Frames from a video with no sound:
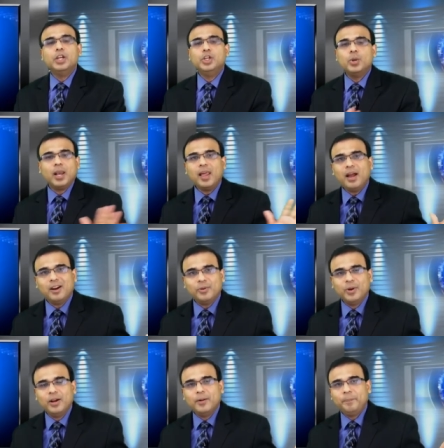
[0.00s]
you
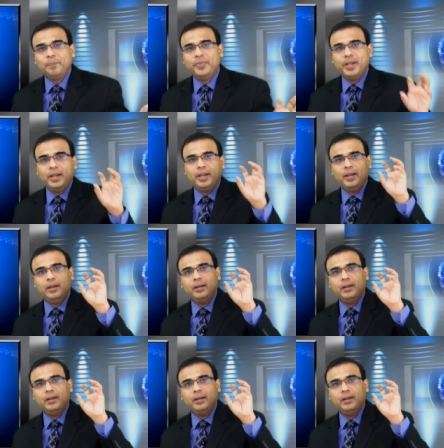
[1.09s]
allow the